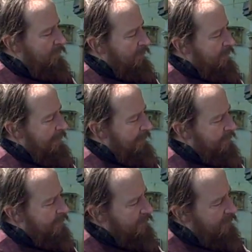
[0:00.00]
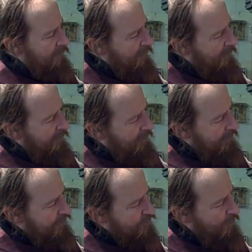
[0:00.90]
It has
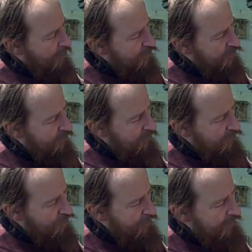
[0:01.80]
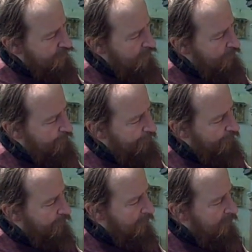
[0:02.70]
exposed structure,
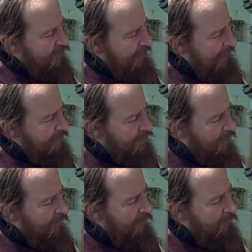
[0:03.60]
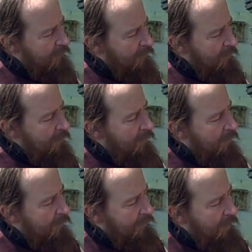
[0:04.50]
it's hand sewn
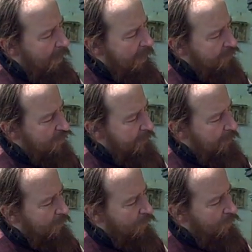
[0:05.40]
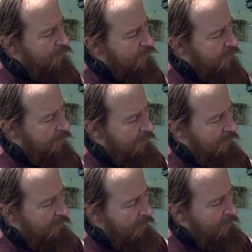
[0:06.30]
on Irish linen cords,
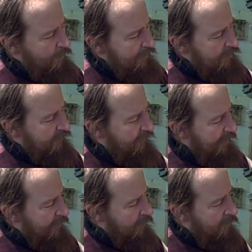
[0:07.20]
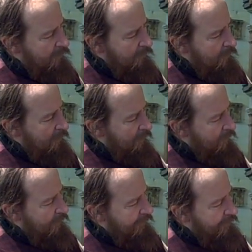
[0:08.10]
pieces of leather
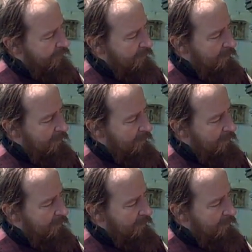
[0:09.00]
with